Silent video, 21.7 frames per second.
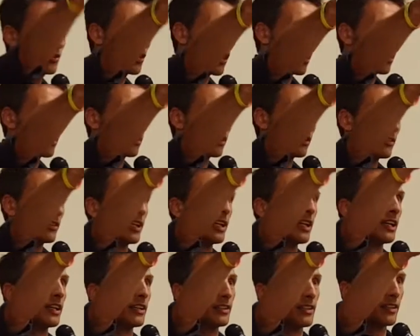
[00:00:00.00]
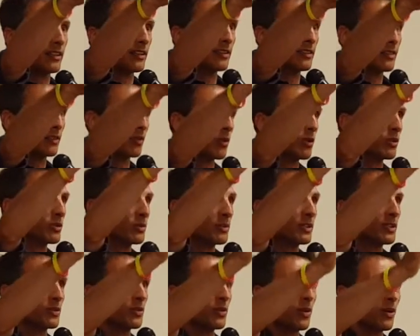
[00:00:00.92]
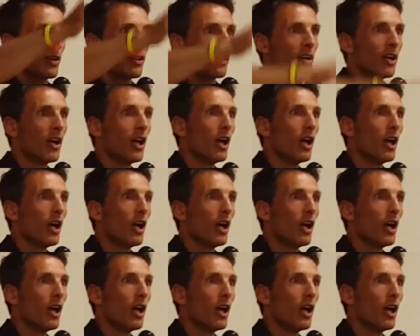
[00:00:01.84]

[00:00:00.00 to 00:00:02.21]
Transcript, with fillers: chocolate thing at the grocery store.